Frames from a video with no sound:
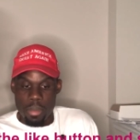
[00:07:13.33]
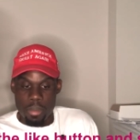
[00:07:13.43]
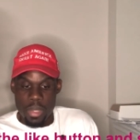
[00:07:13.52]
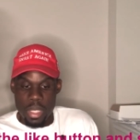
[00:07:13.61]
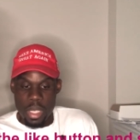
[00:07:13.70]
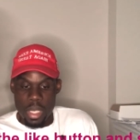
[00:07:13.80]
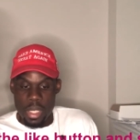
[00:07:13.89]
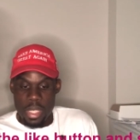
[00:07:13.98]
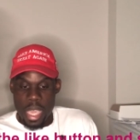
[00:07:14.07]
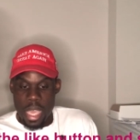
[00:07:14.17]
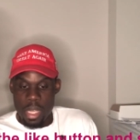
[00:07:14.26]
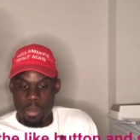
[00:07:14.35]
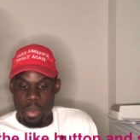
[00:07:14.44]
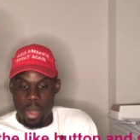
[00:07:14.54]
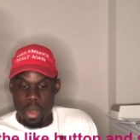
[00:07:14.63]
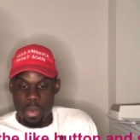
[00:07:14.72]
Because Alec
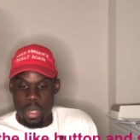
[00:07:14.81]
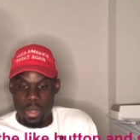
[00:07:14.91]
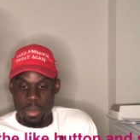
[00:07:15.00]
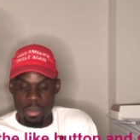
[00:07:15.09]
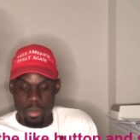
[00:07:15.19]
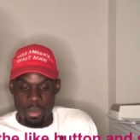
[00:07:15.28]
Baldwin